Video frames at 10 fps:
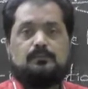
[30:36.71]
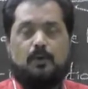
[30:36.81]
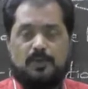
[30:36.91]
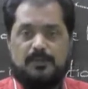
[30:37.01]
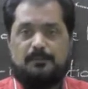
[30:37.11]

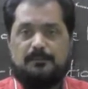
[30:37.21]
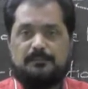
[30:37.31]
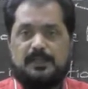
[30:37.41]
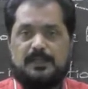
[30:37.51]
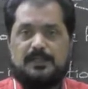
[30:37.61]

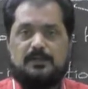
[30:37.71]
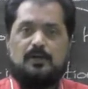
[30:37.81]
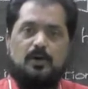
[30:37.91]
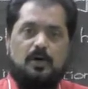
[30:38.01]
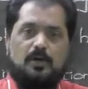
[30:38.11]

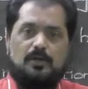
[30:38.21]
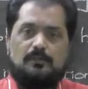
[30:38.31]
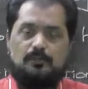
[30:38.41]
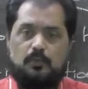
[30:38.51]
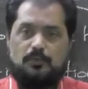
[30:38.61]
polypeptide
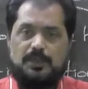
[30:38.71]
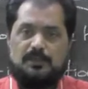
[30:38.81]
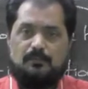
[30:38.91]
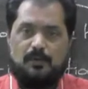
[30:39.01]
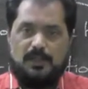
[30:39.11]
or
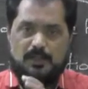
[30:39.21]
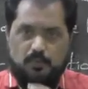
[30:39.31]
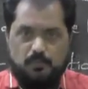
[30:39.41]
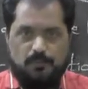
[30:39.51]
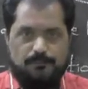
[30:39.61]
protein
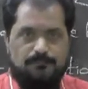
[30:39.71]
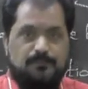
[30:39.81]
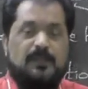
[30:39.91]
molecule,